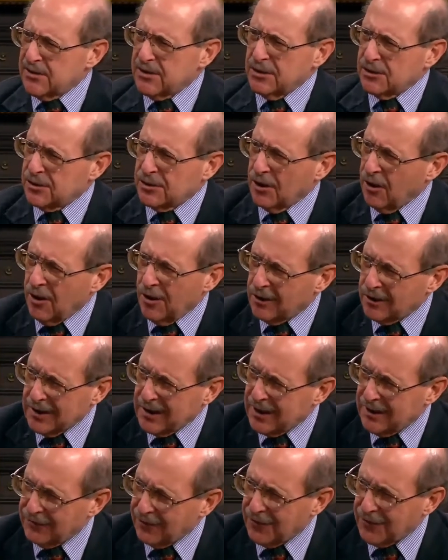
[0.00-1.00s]
doesn't your
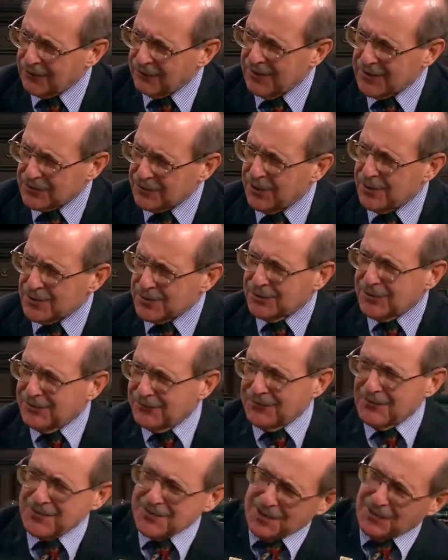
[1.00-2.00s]
dog have arthritis? They're always
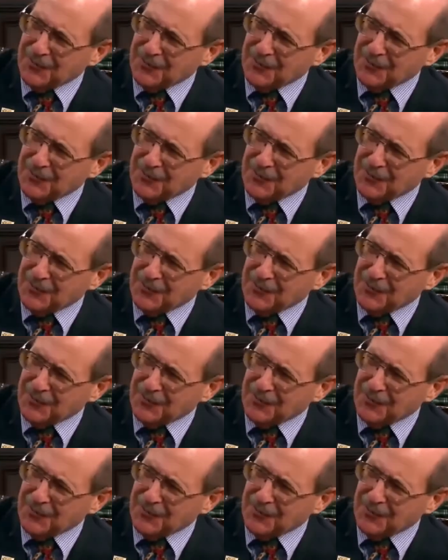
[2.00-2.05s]
looking